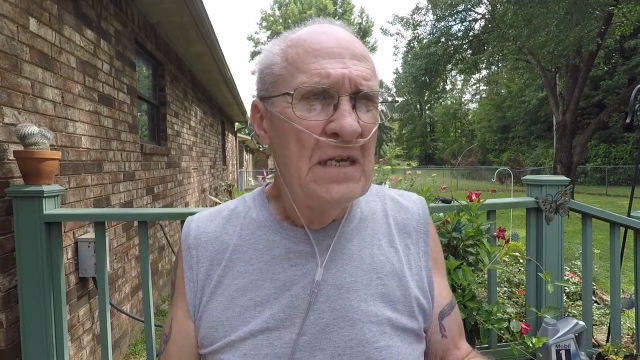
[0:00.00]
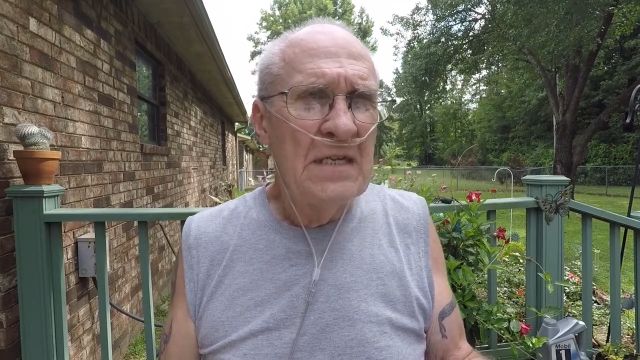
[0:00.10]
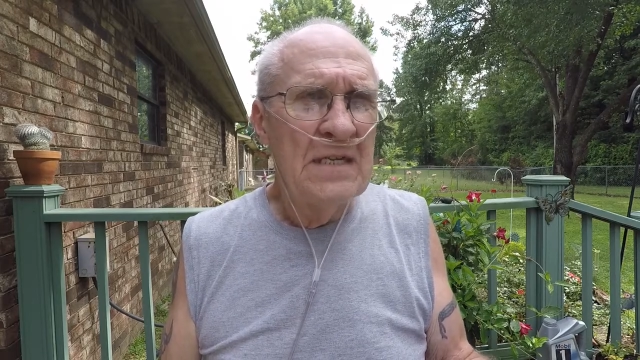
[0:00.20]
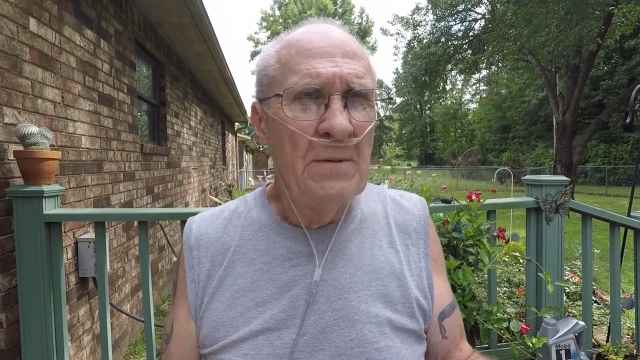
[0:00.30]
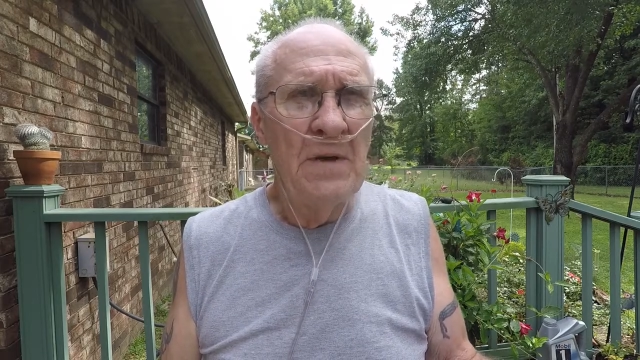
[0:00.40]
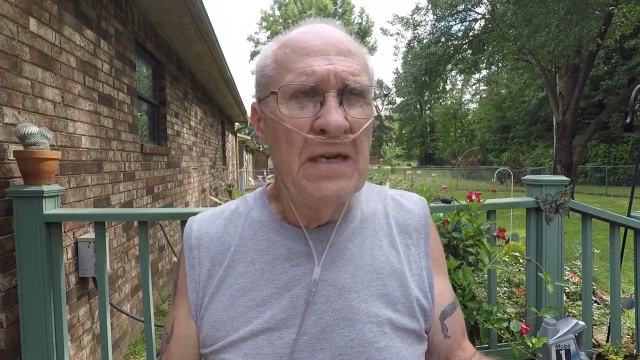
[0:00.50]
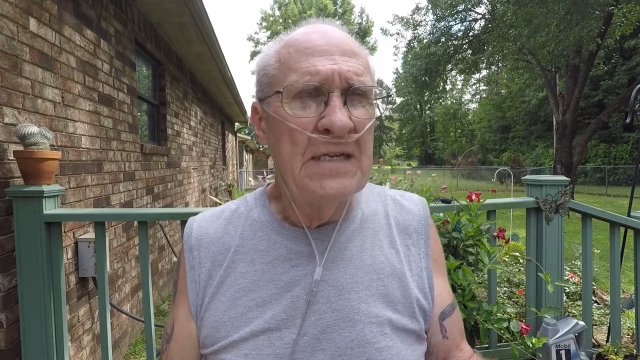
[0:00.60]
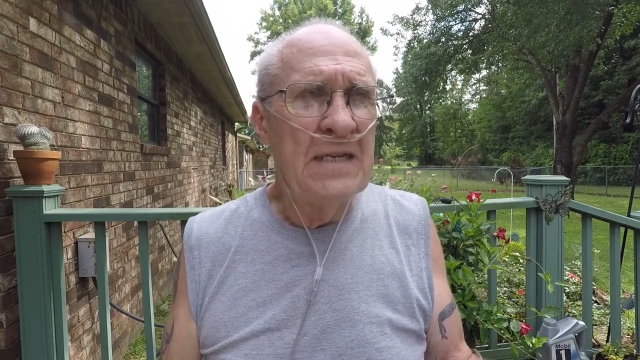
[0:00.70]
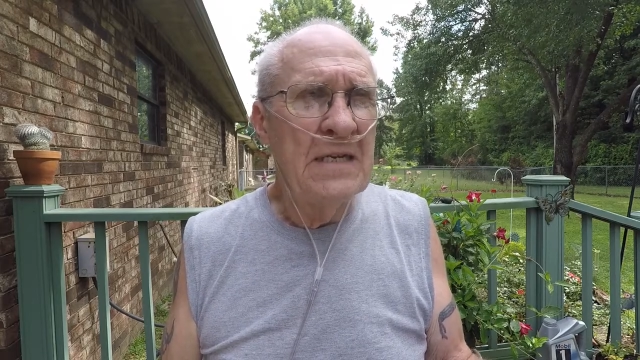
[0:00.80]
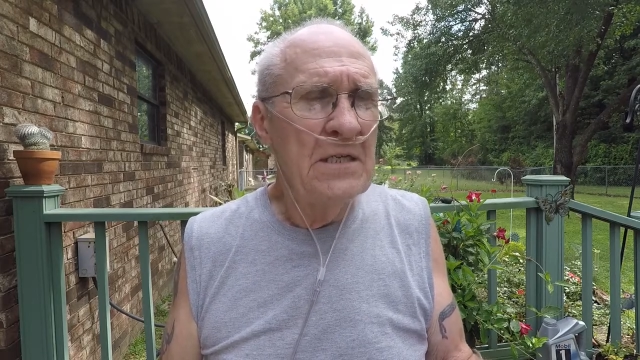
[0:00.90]
Somebody
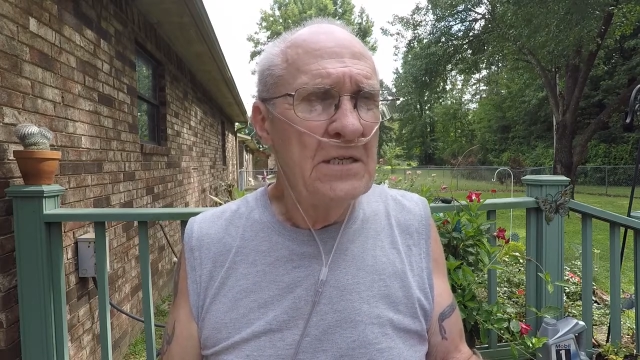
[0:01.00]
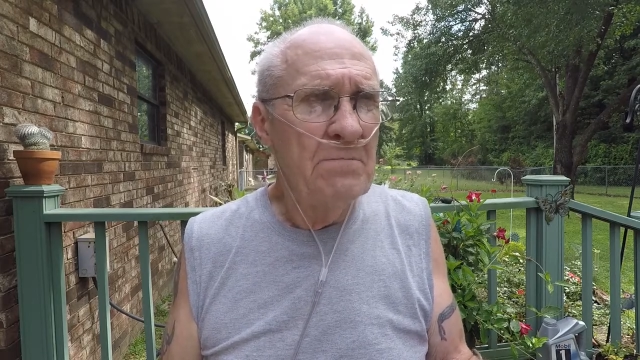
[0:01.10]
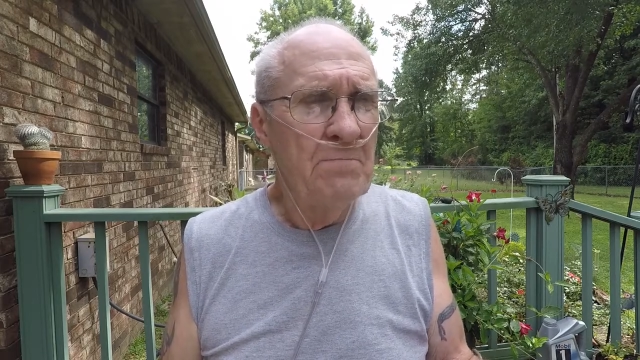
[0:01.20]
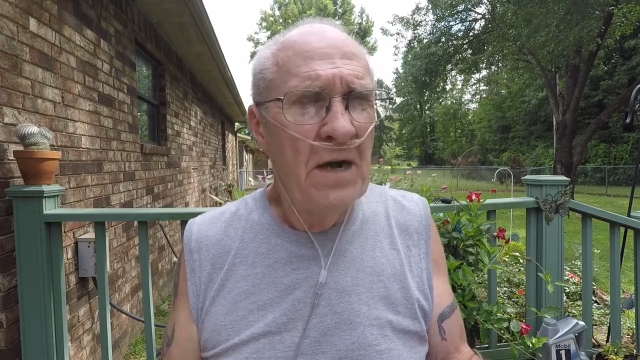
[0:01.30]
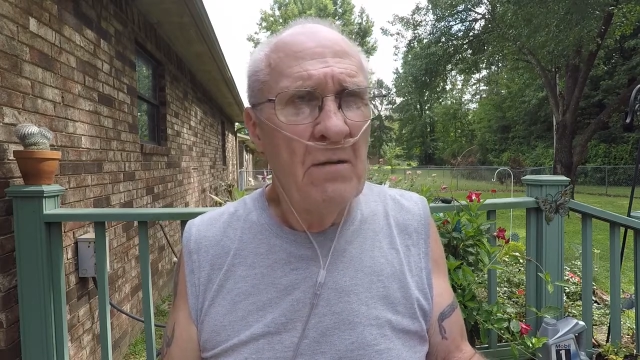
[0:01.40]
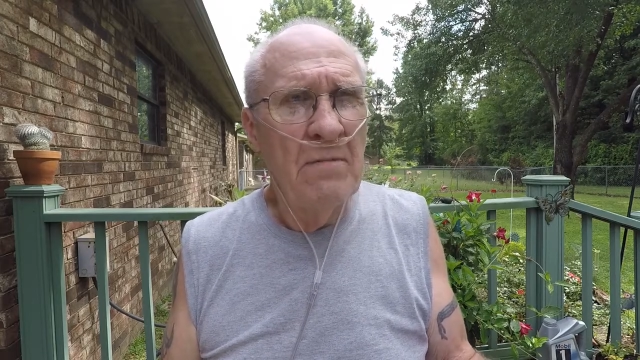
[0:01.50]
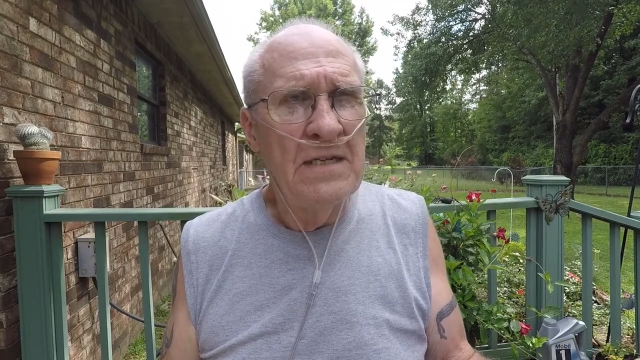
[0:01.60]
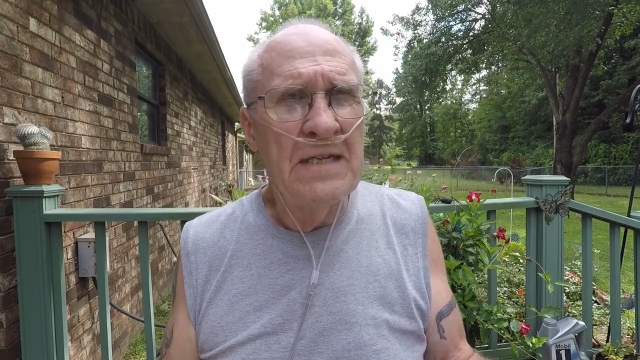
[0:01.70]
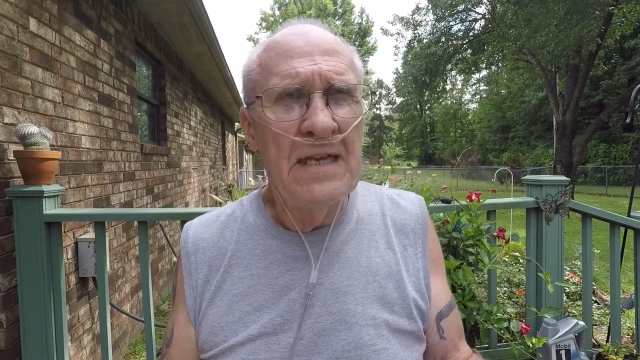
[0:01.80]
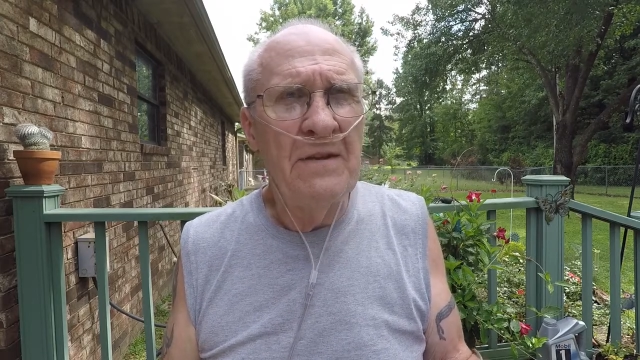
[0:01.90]
probably
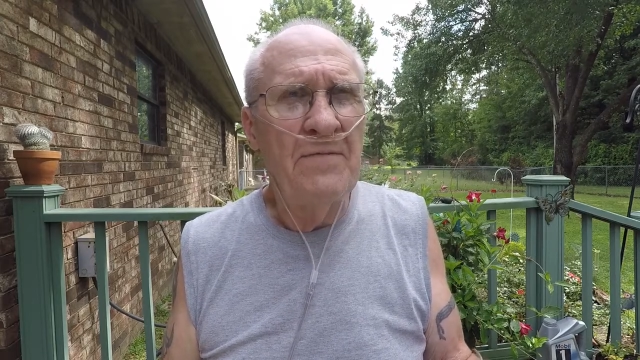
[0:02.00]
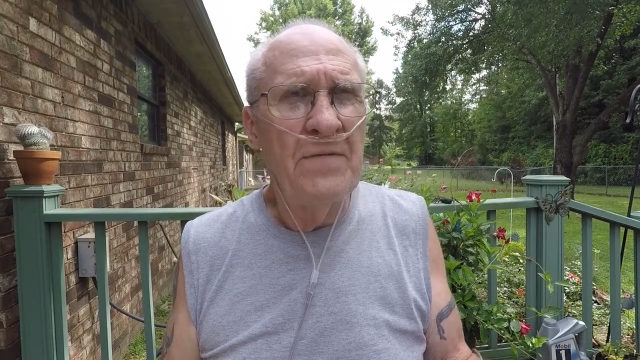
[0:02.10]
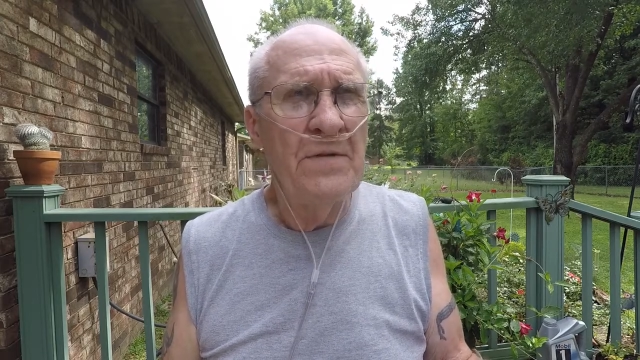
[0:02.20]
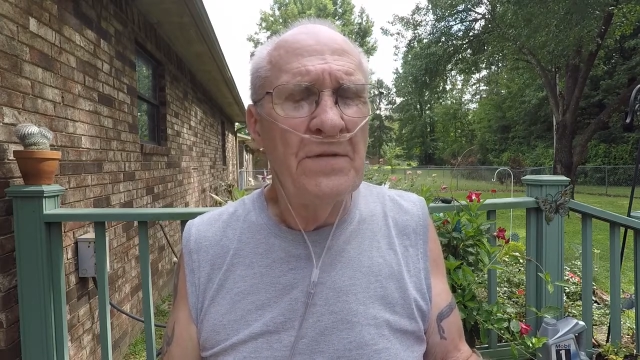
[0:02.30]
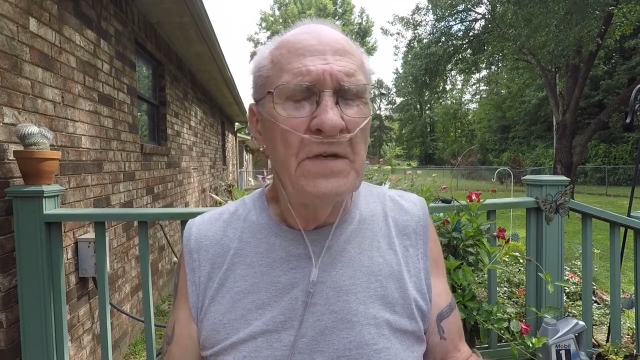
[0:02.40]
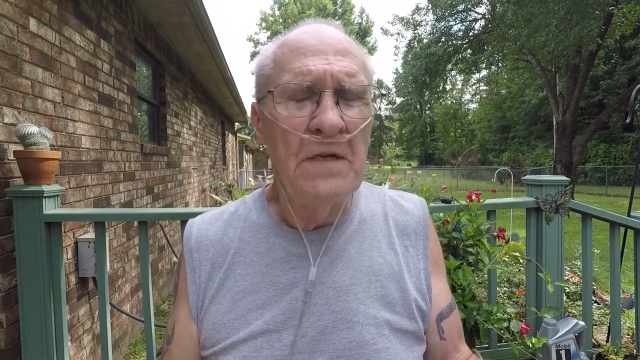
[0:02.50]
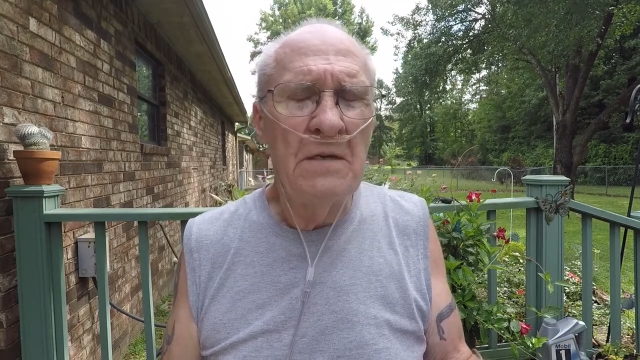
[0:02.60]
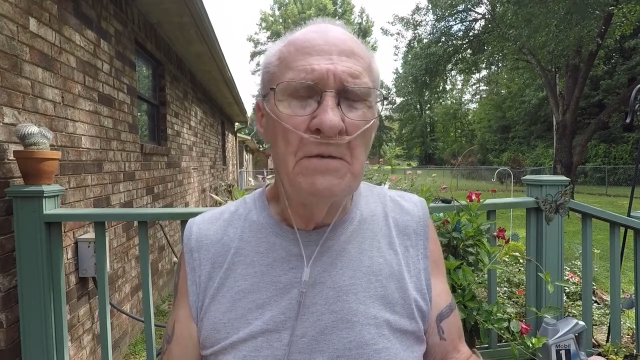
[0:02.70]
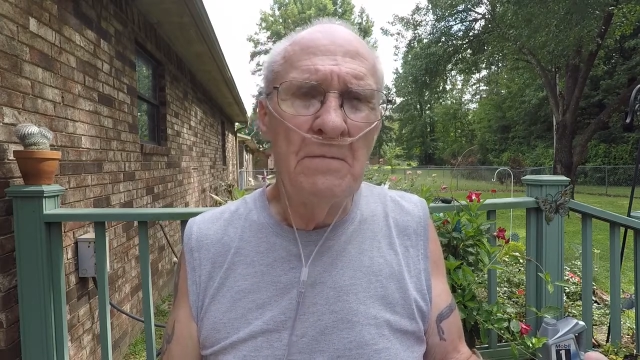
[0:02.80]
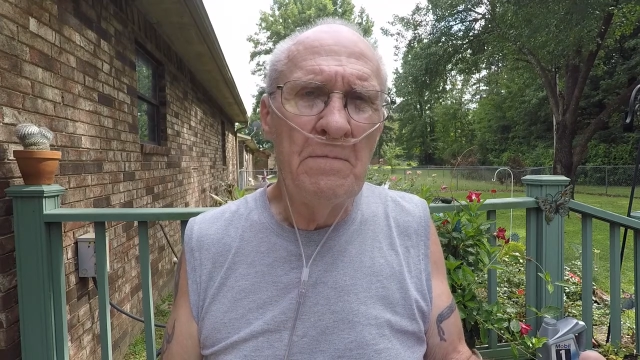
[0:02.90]
said for the